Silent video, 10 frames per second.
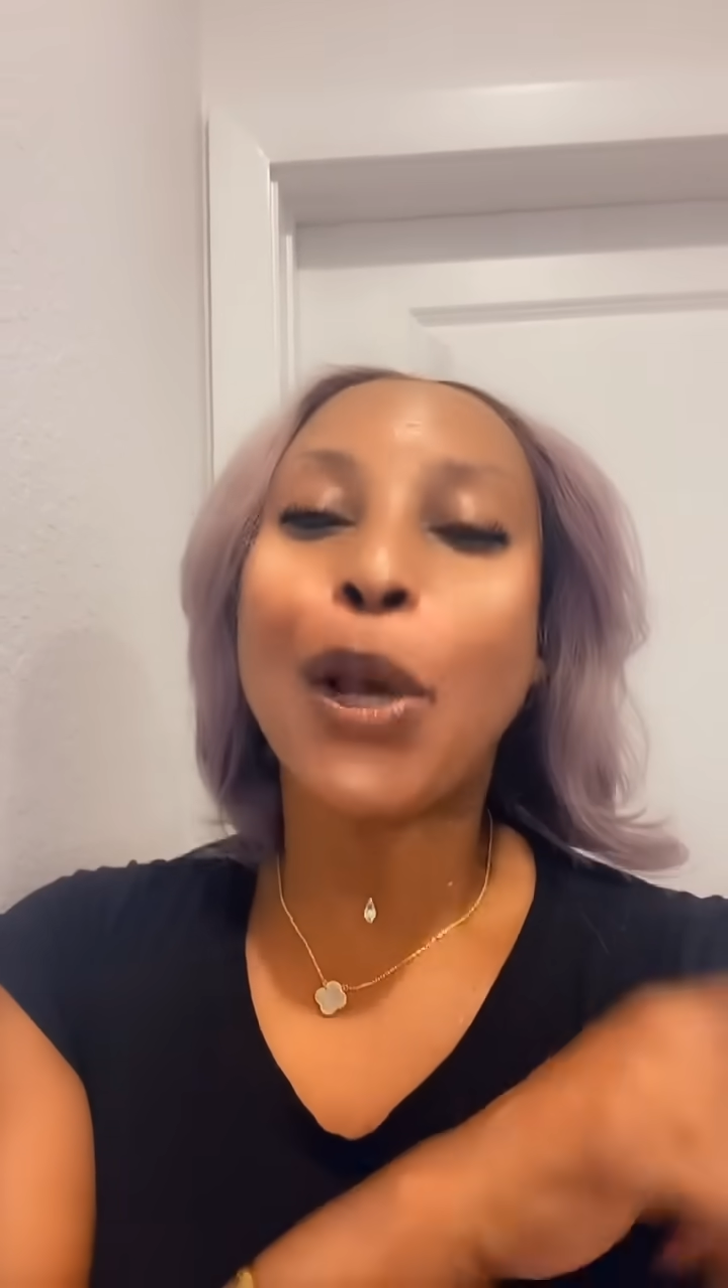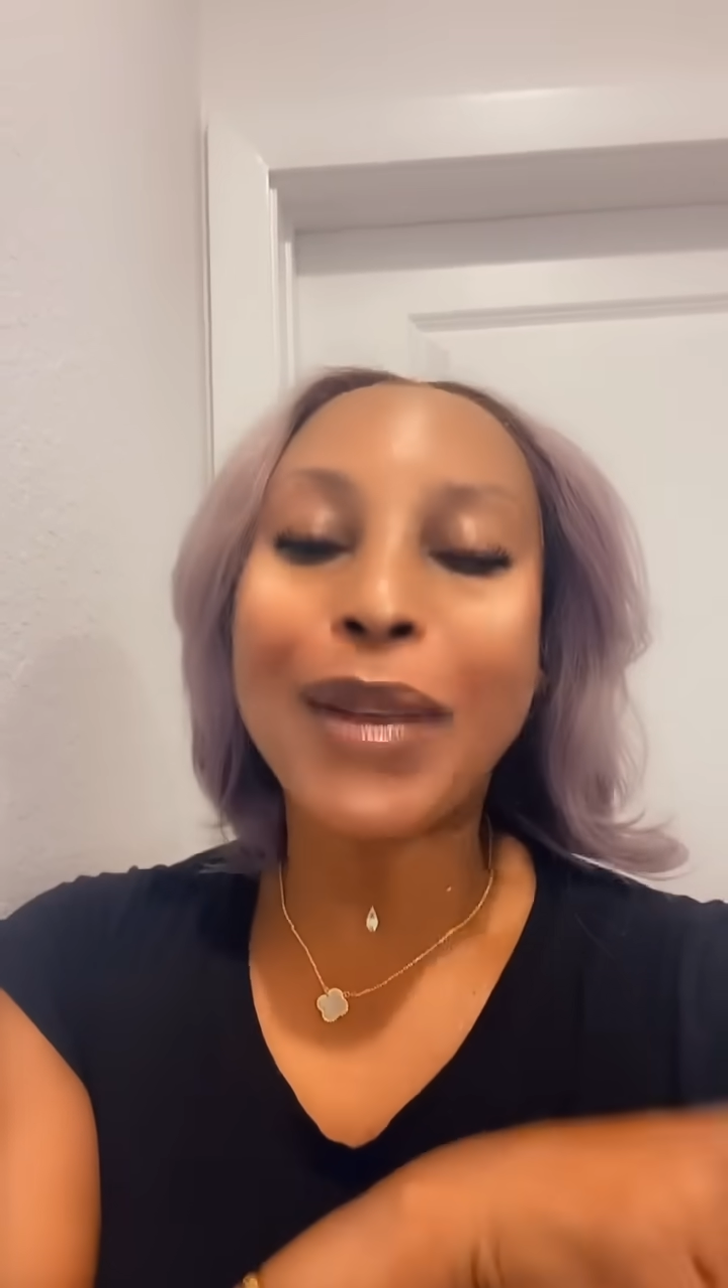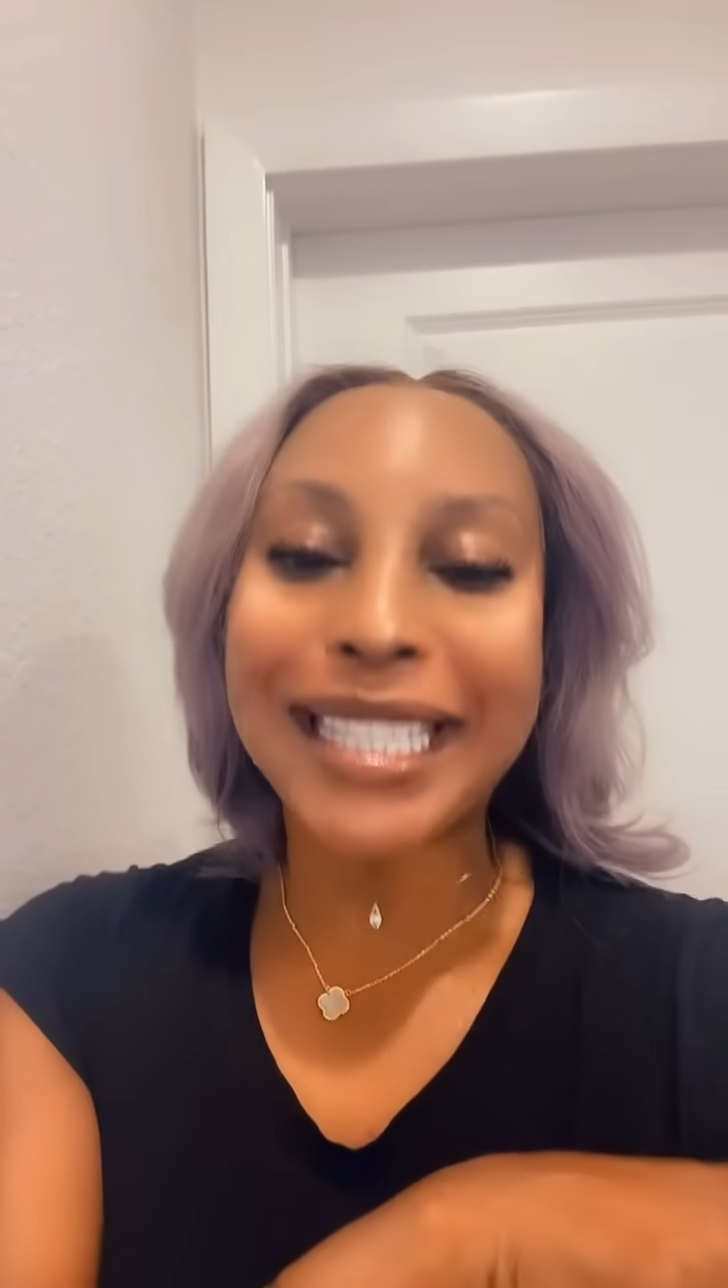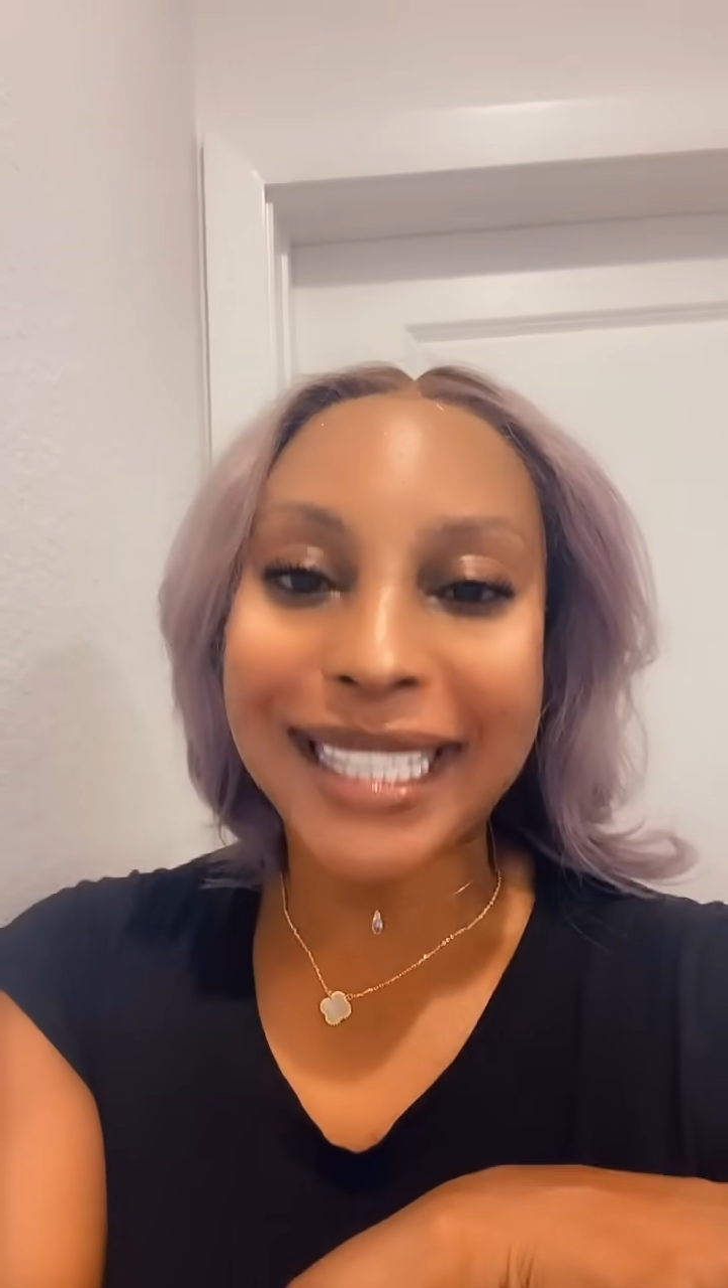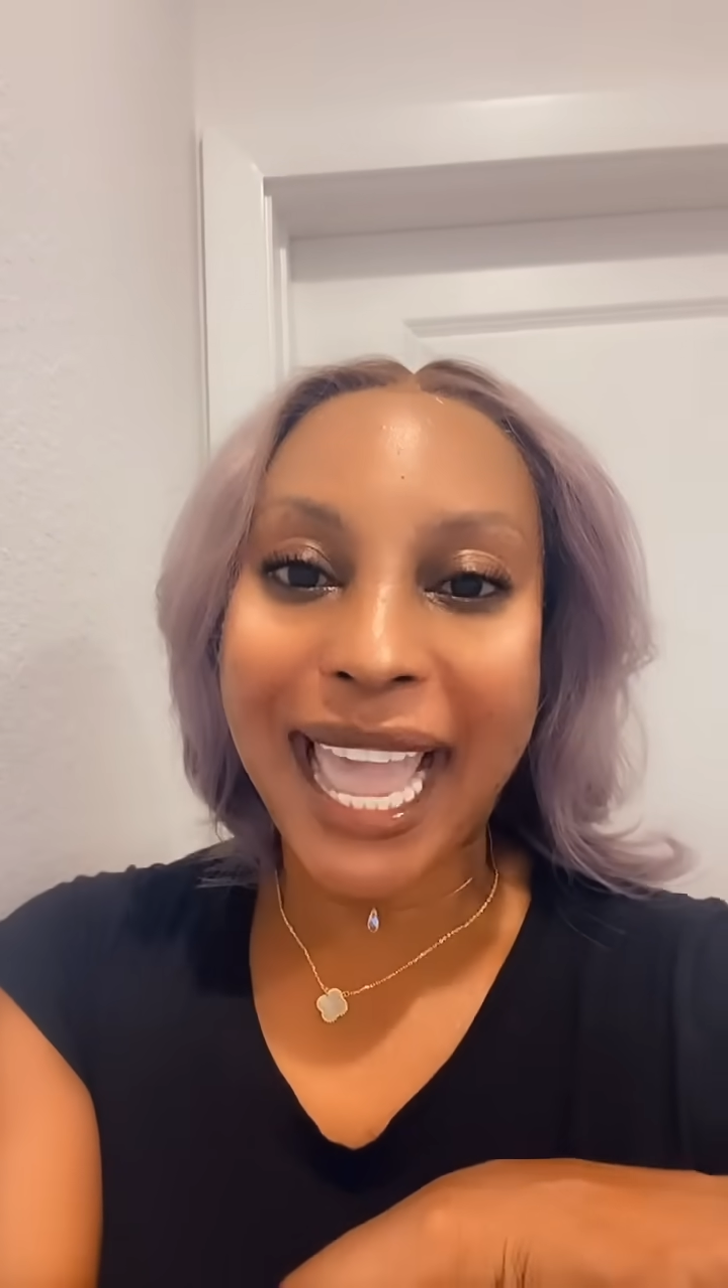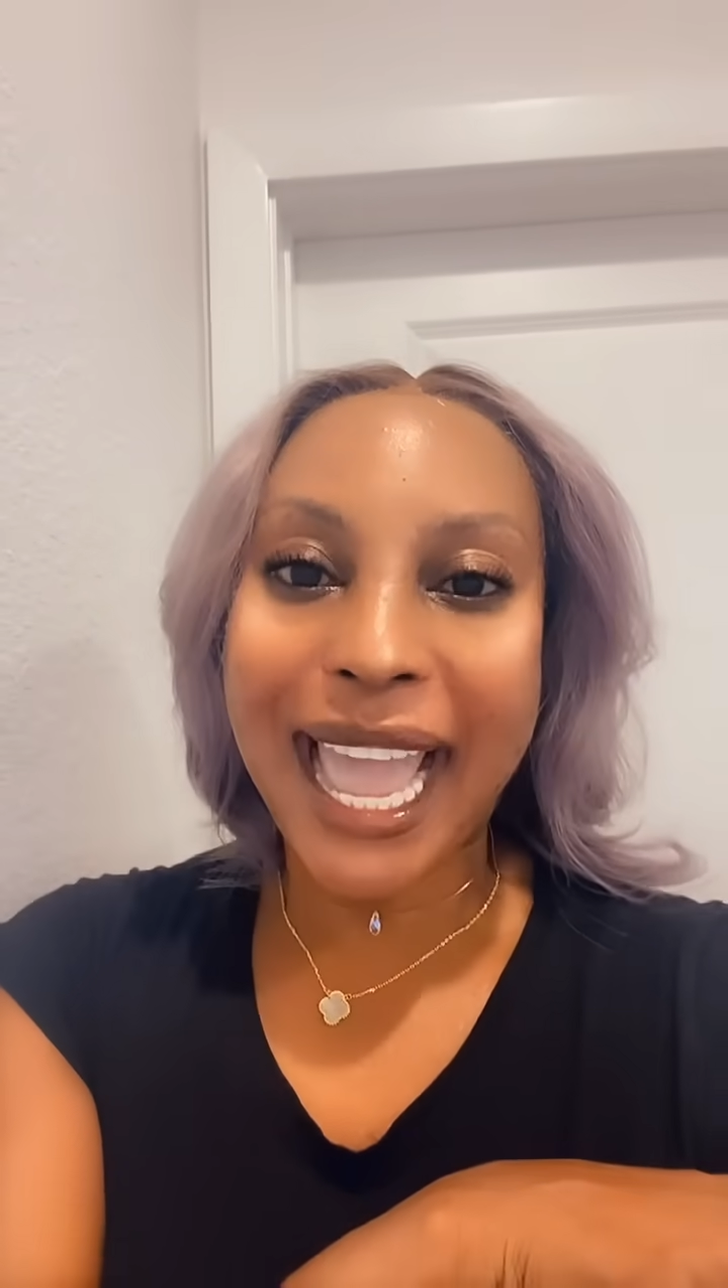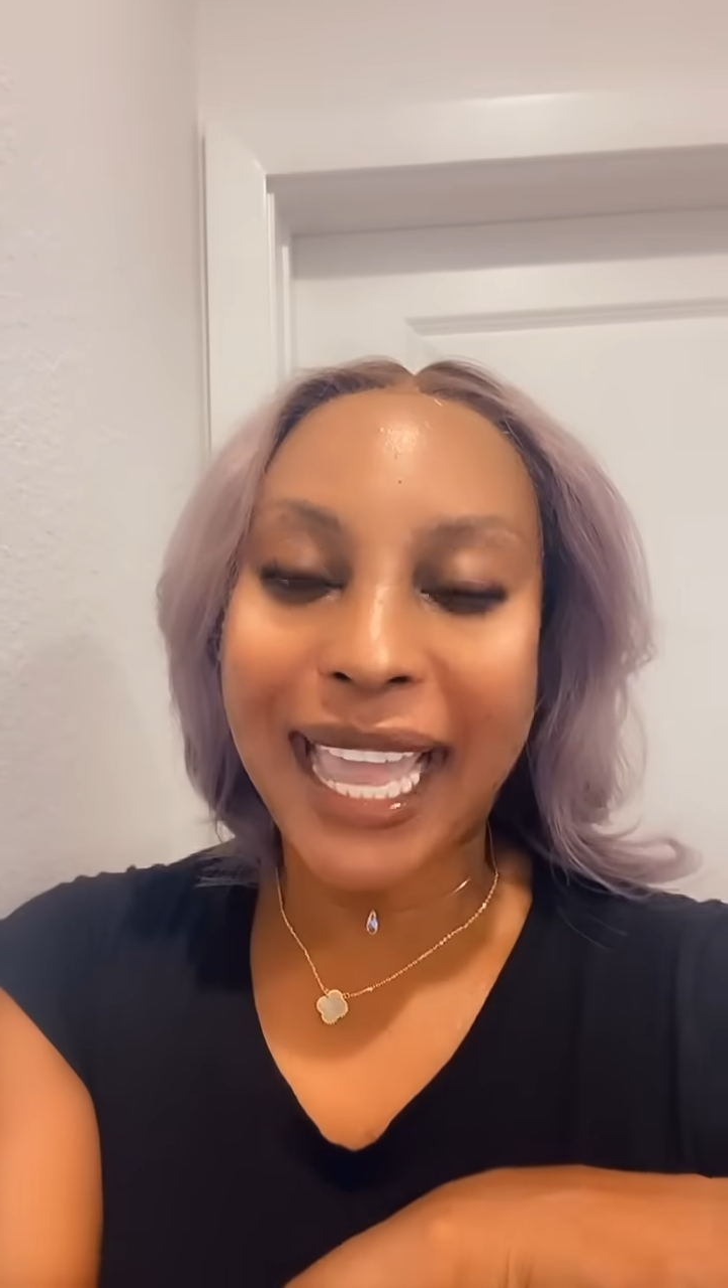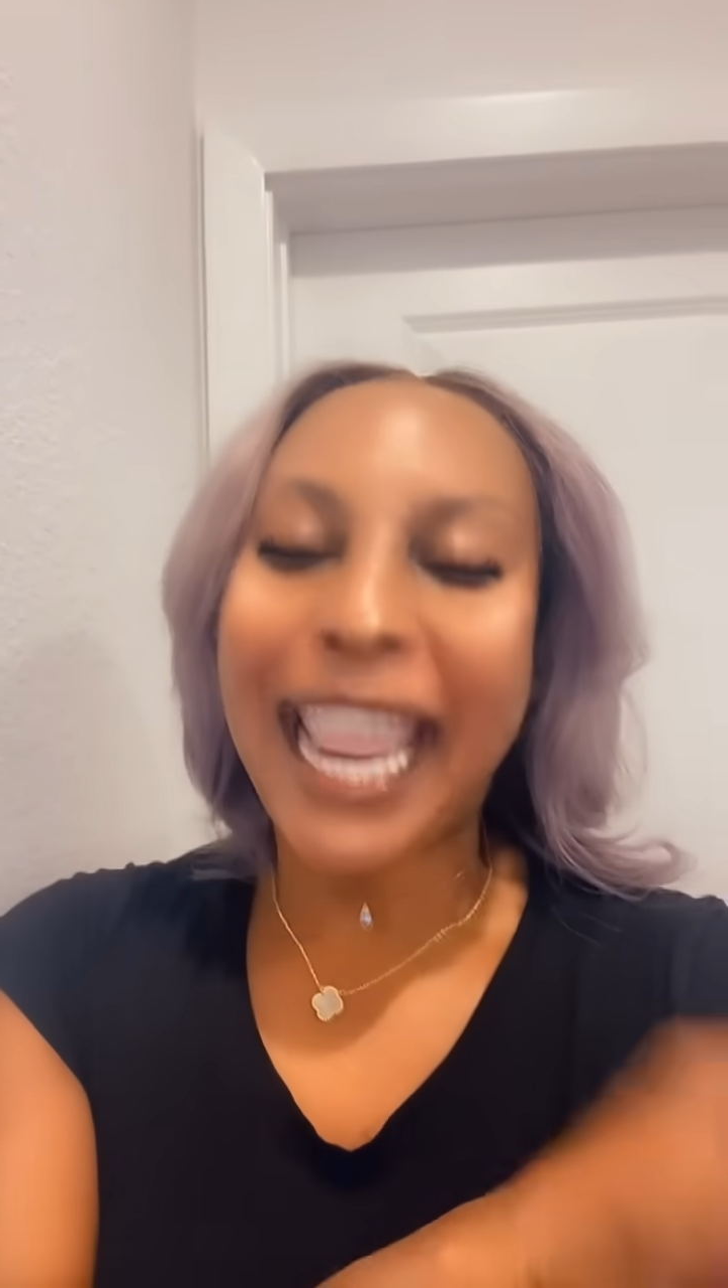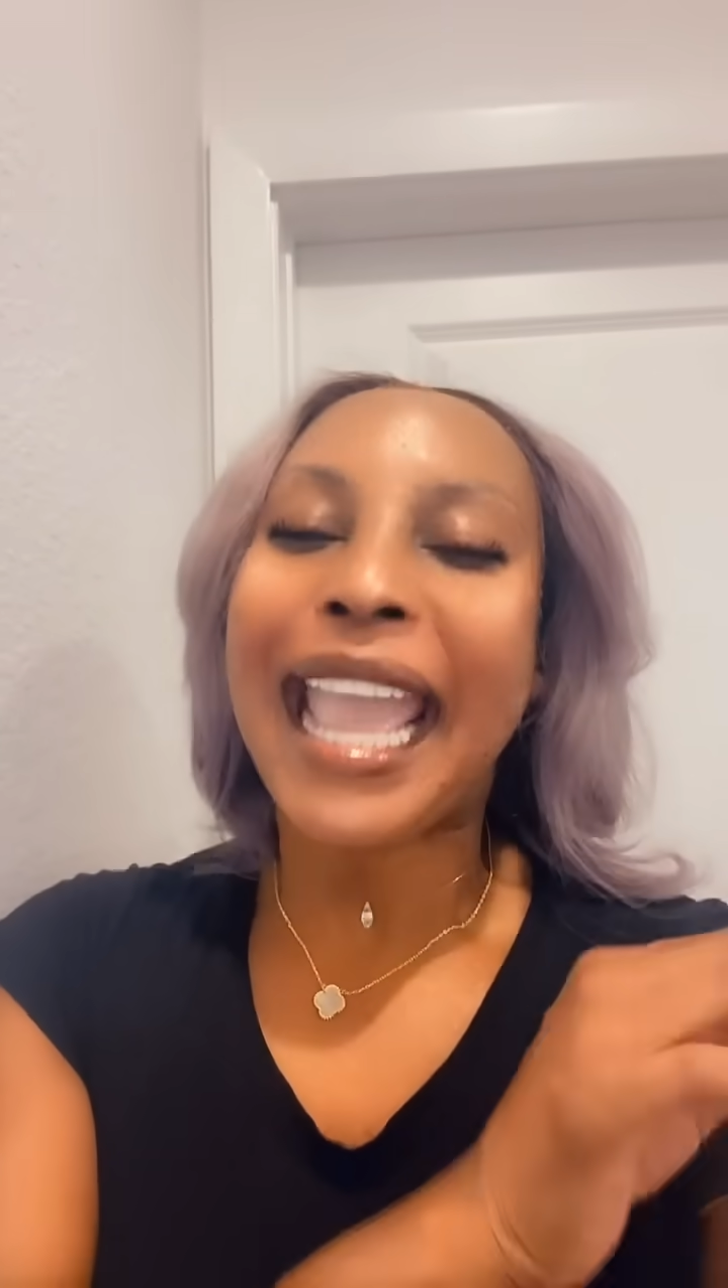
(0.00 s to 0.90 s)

instead,